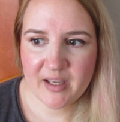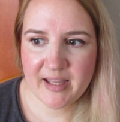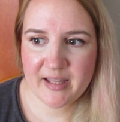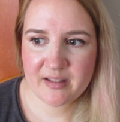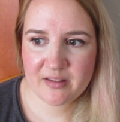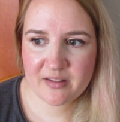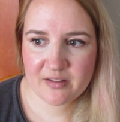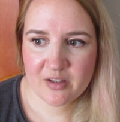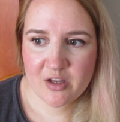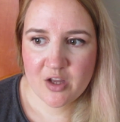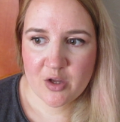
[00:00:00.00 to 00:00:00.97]
and
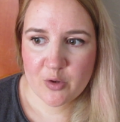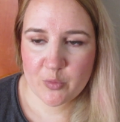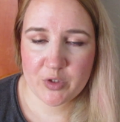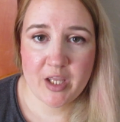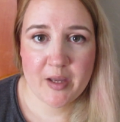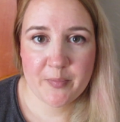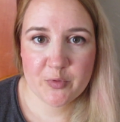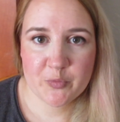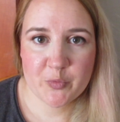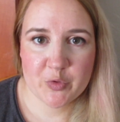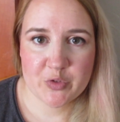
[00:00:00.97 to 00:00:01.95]
what
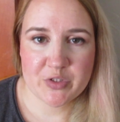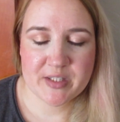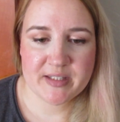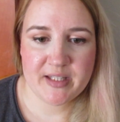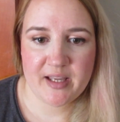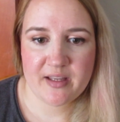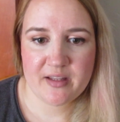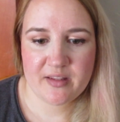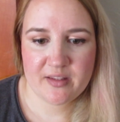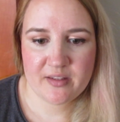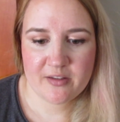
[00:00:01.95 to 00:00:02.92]
happened was
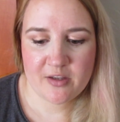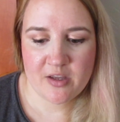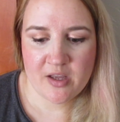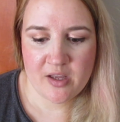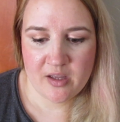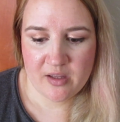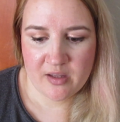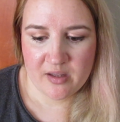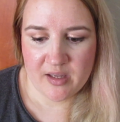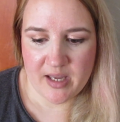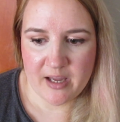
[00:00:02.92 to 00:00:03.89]
that
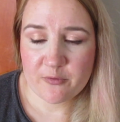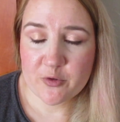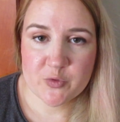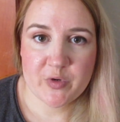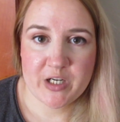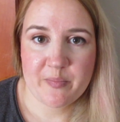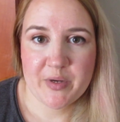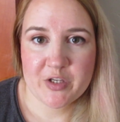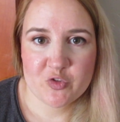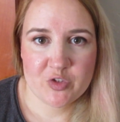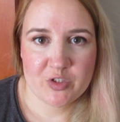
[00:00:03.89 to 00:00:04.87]
I was very
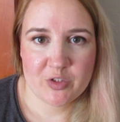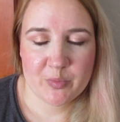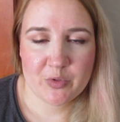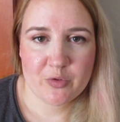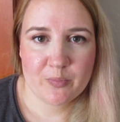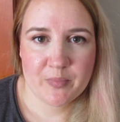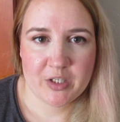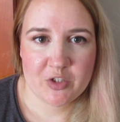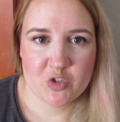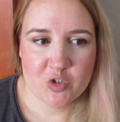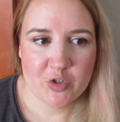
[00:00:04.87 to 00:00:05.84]
passionate about
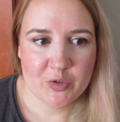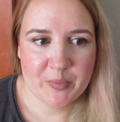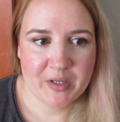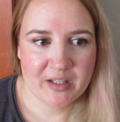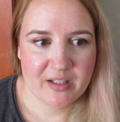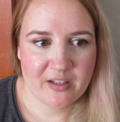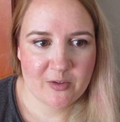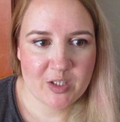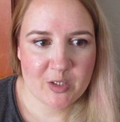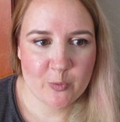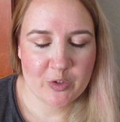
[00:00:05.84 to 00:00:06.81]
my job, and I
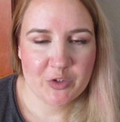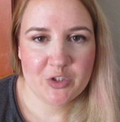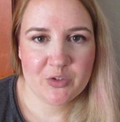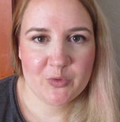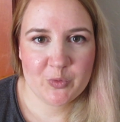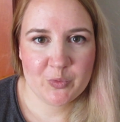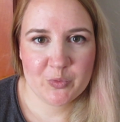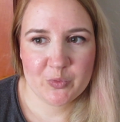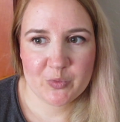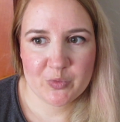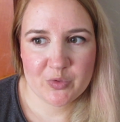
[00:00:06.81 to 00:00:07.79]
really wanted
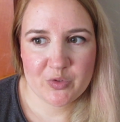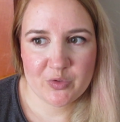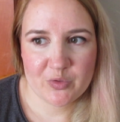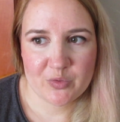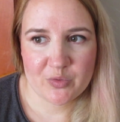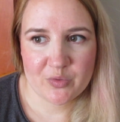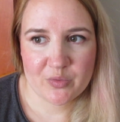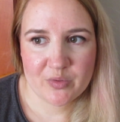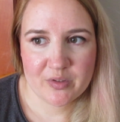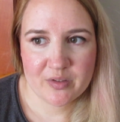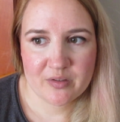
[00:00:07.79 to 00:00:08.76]
to, you know,
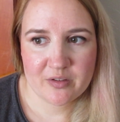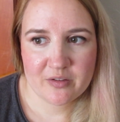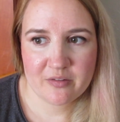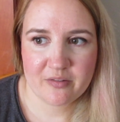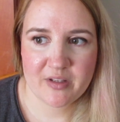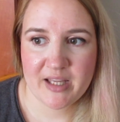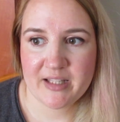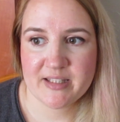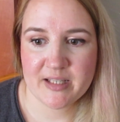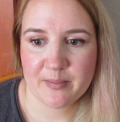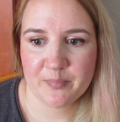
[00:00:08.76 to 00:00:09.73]
uh, get
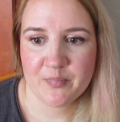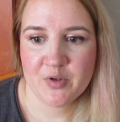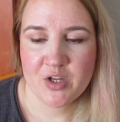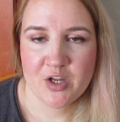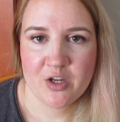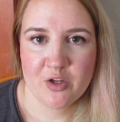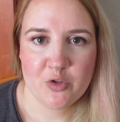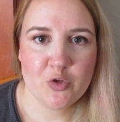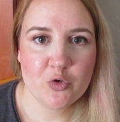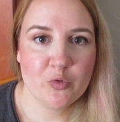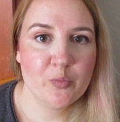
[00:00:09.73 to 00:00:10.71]
some
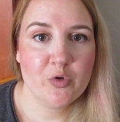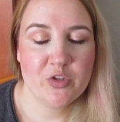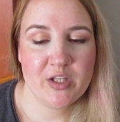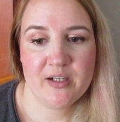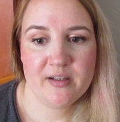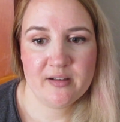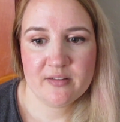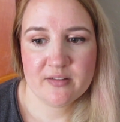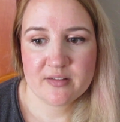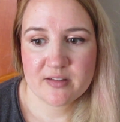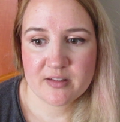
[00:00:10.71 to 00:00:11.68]
new modern
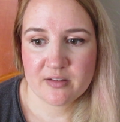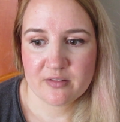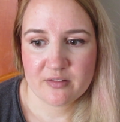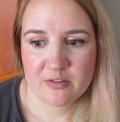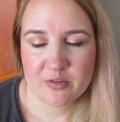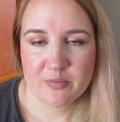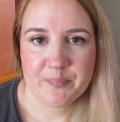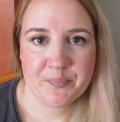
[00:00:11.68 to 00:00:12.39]
uh,